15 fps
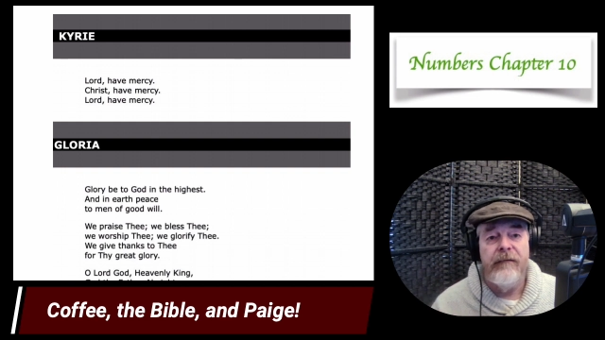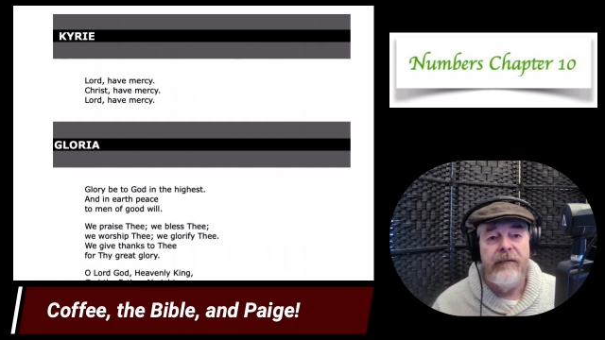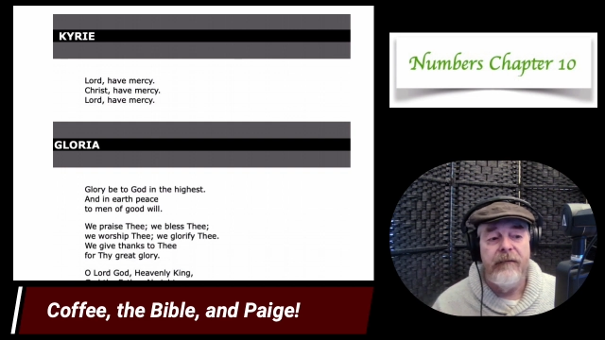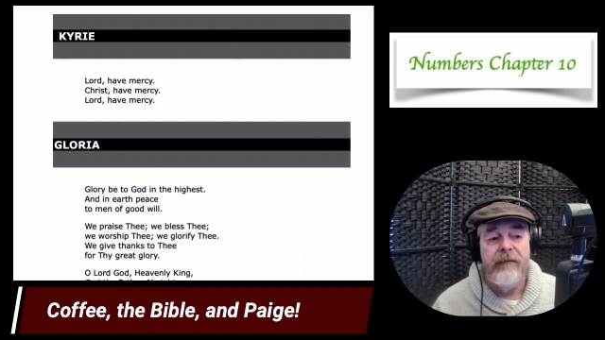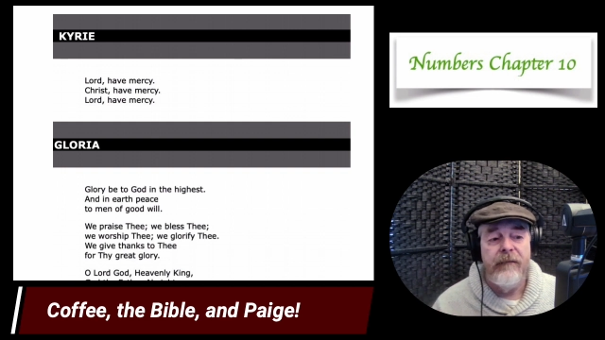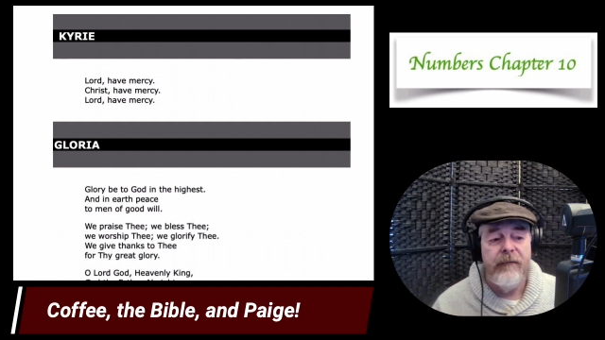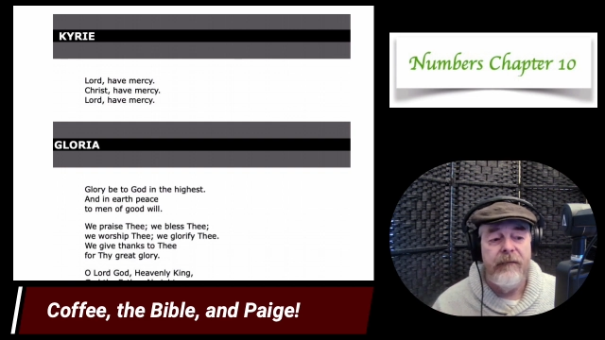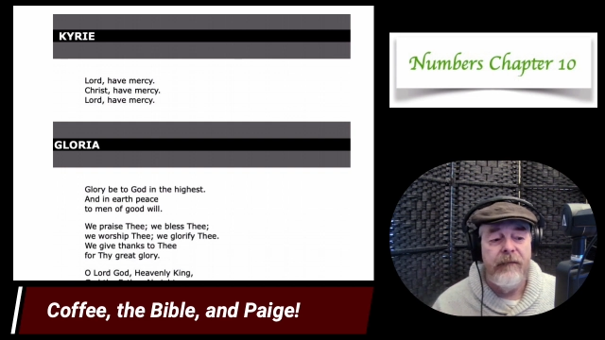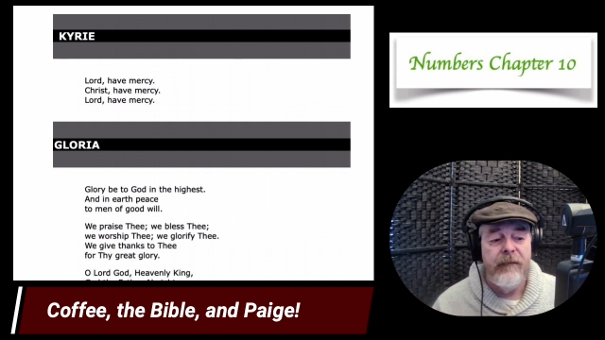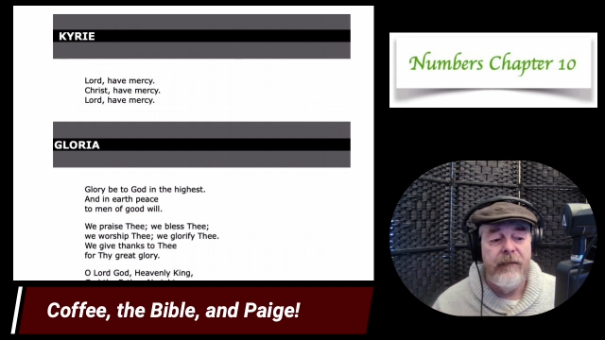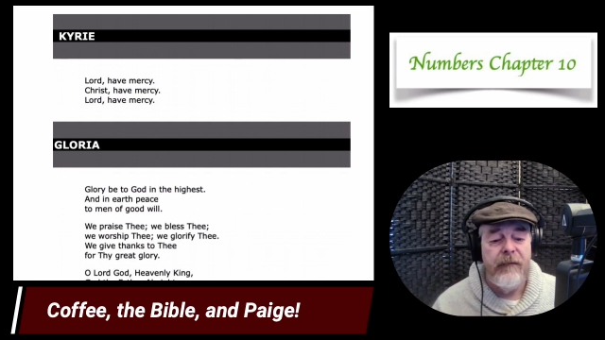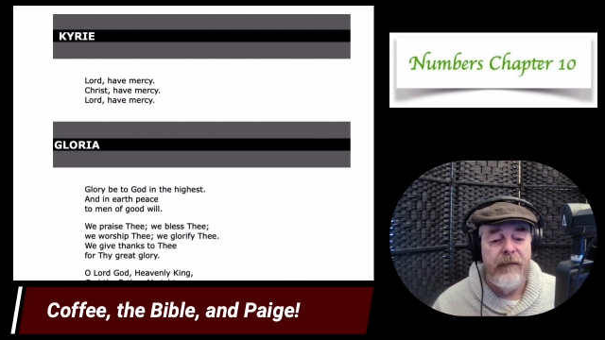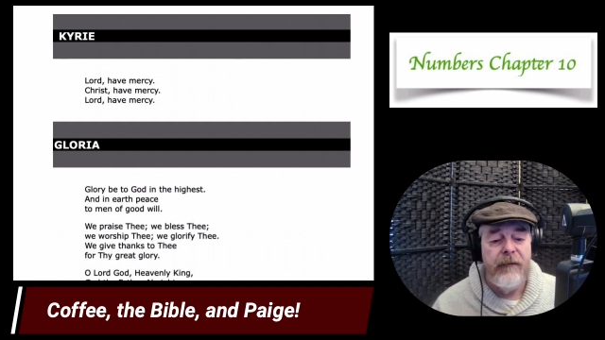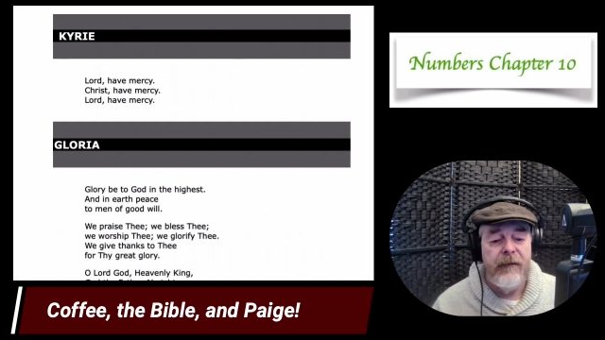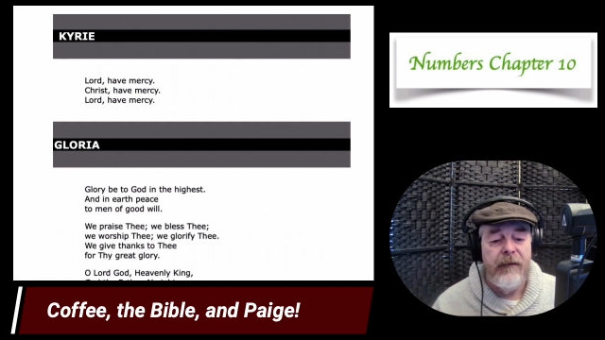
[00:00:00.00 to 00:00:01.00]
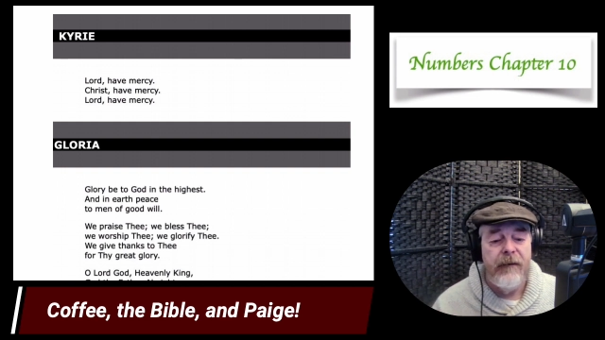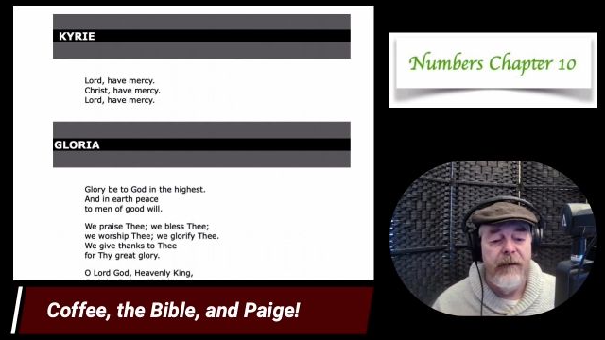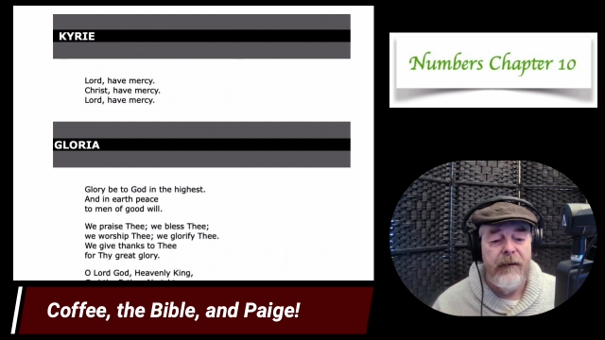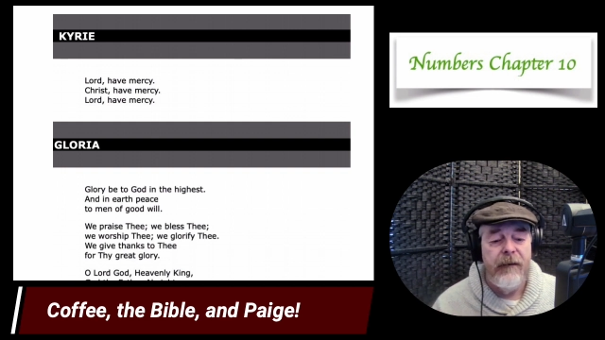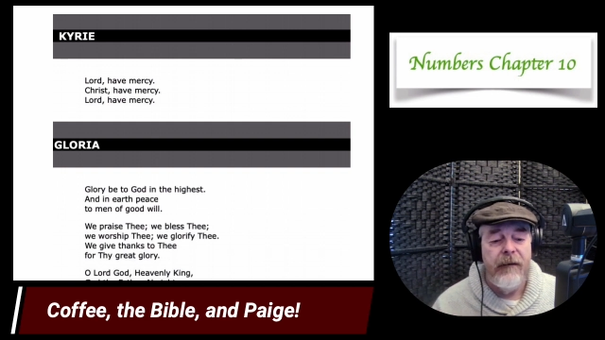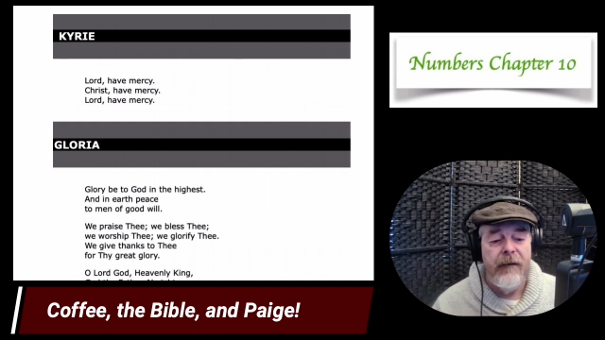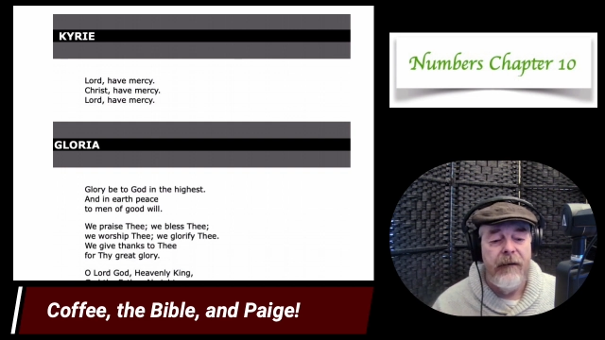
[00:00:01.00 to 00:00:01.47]

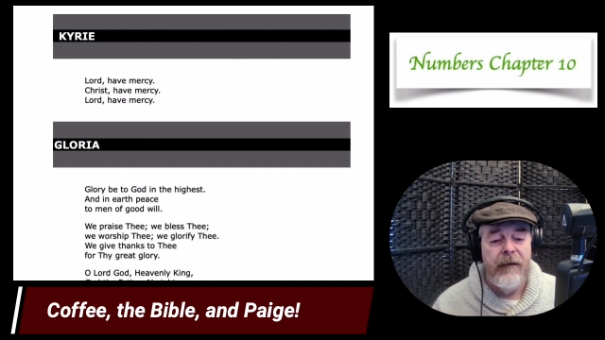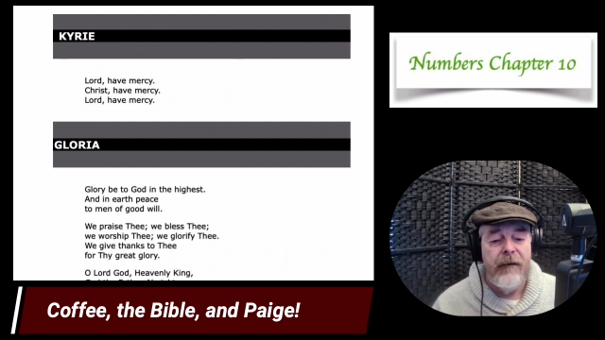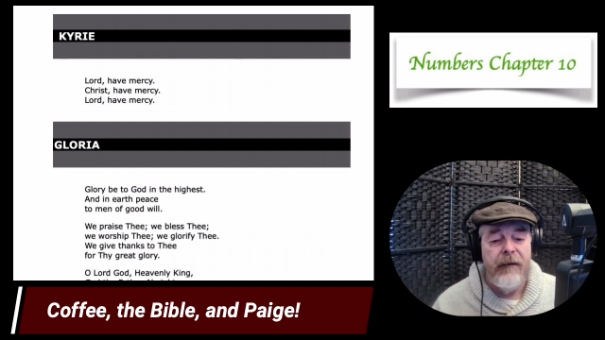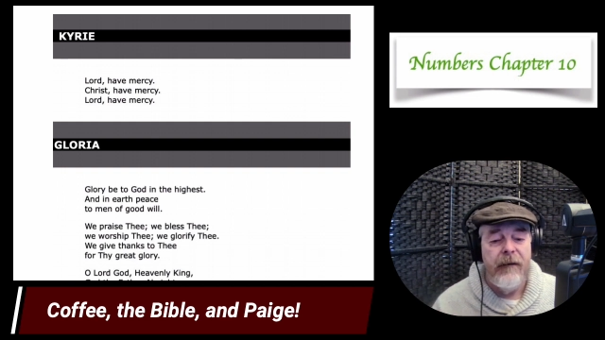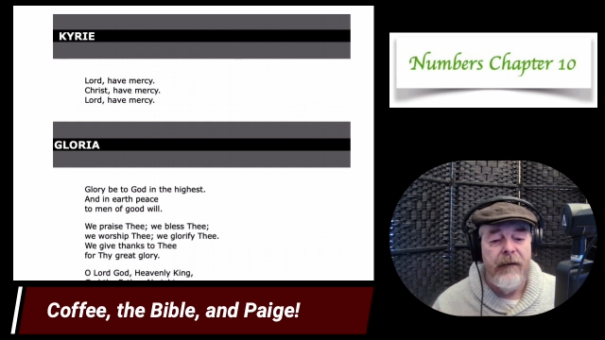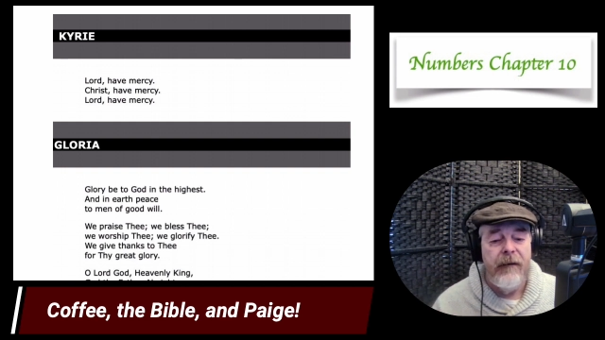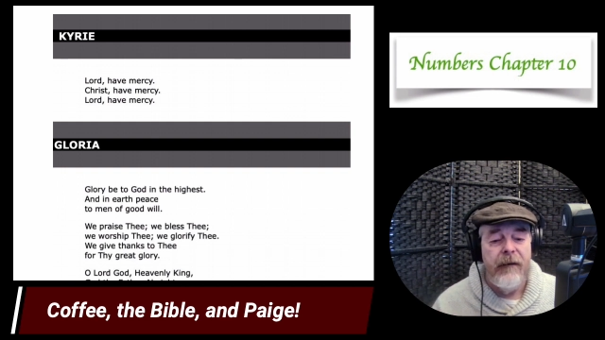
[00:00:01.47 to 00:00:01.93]
Nobody speaks.